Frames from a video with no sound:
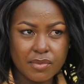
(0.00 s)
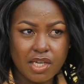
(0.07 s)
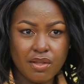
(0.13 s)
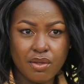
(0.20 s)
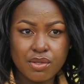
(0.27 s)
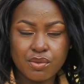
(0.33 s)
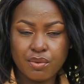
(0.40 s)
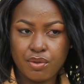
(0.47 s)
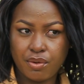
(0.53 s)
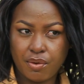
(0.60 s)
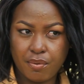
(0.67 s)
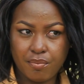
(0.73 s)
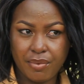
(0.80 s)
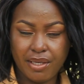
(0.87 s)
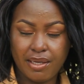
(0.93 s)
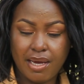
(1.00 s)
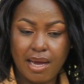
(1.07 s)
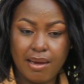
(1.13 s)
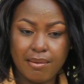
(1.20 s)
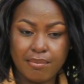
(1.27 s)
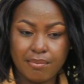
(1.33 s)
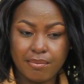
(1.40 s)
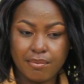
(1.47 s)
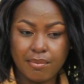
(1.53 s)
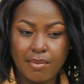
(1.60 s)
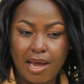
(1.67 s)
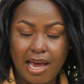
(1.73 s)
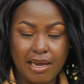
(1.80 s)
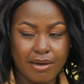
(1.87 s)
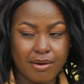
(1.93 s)
Those who know me,
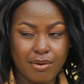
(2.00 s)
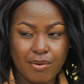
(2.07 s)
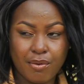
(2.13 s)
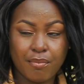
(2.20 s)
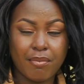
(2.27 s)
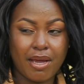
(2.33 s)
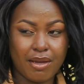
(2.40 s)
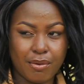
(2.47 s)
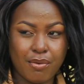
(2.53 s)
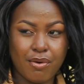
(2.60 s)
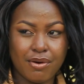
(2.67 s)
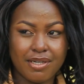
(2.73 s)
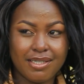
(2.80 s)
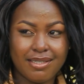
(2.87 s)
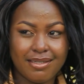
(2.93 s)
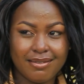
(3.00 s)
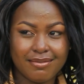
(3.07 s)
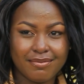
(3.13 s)
I know my God.